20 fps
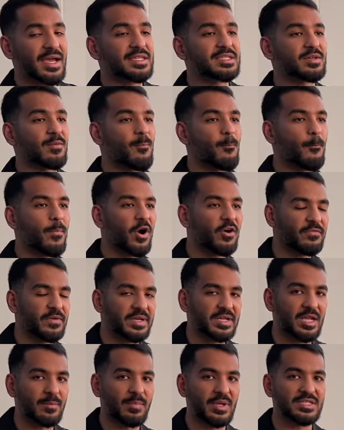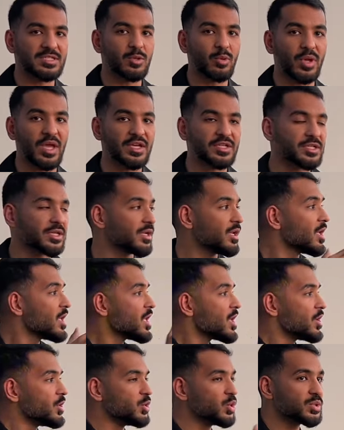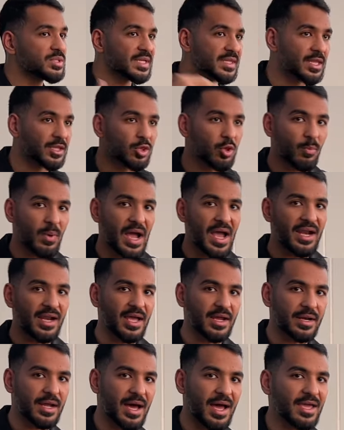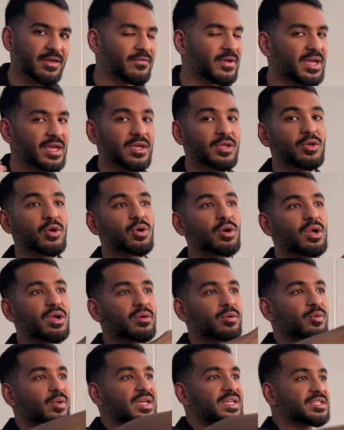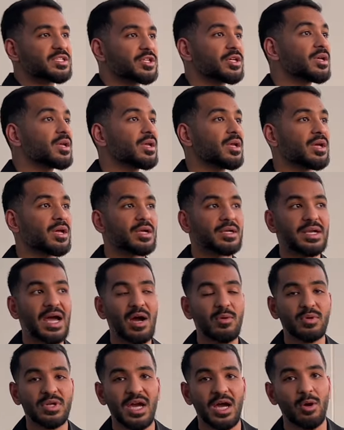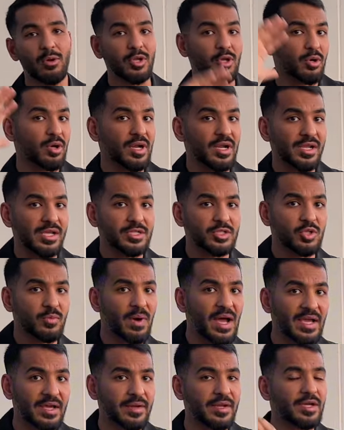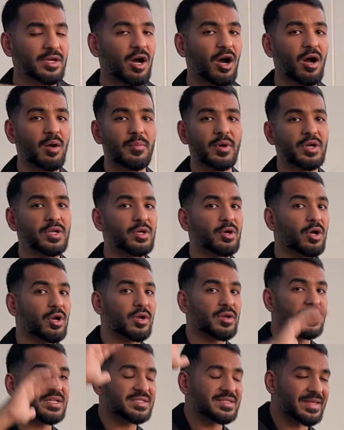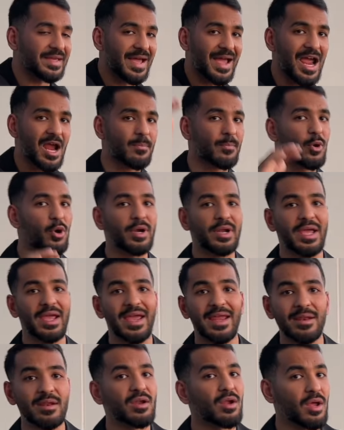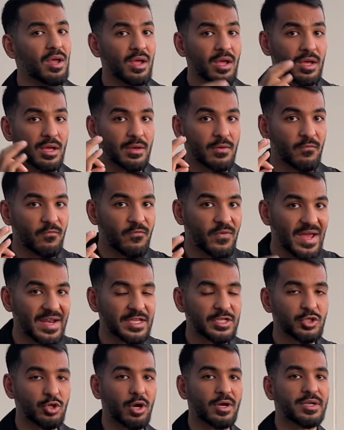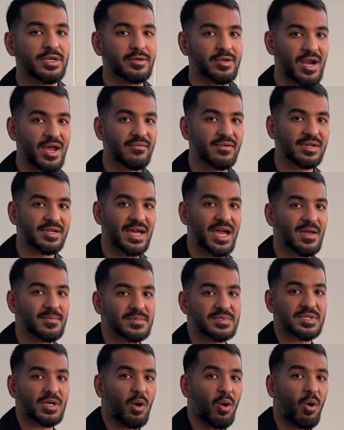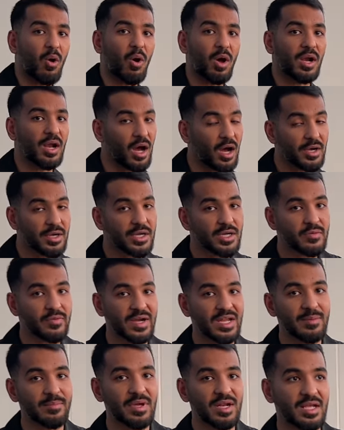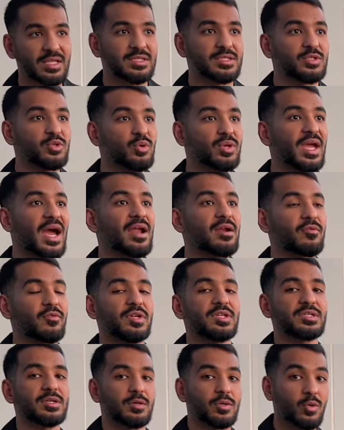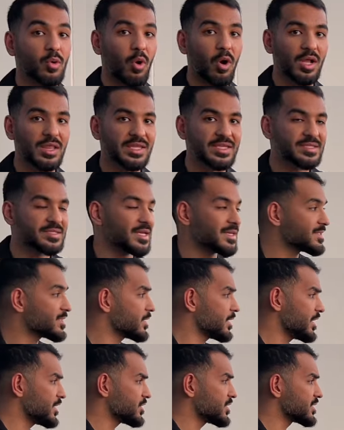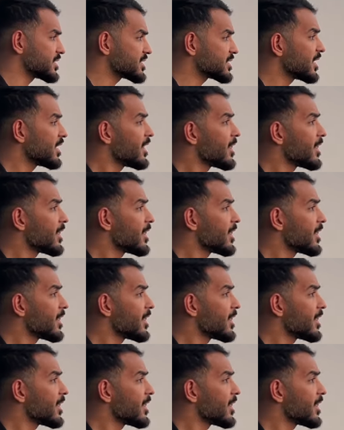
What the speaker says: It's a perfectly placed location. Using the Dubai Alain Highway, you're gonna reach downtown. You're gonna reach Dubai Creek Harbor. You're gonna reach the airport in very short travel times, all under 20 minutes. You can reach to all these destinations.